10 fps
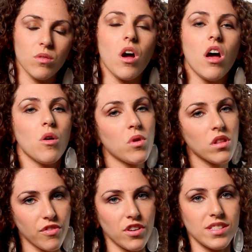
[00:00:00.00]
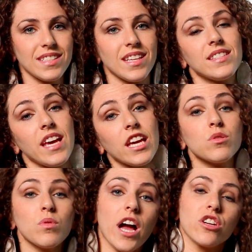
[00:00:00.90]
So one of the first things I
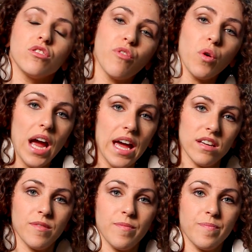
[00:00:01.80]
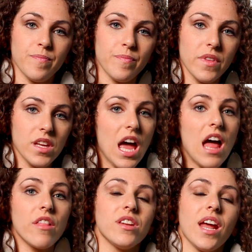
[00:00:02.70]
say is relax your forehead.
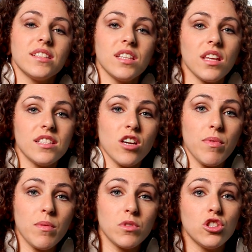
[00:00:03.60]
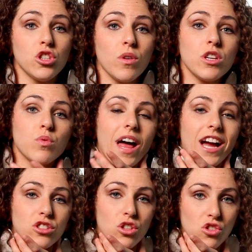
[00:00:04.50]
The next thing that I tell people to do is
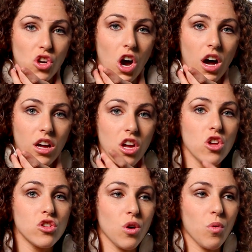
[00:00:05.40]
relax their jaw.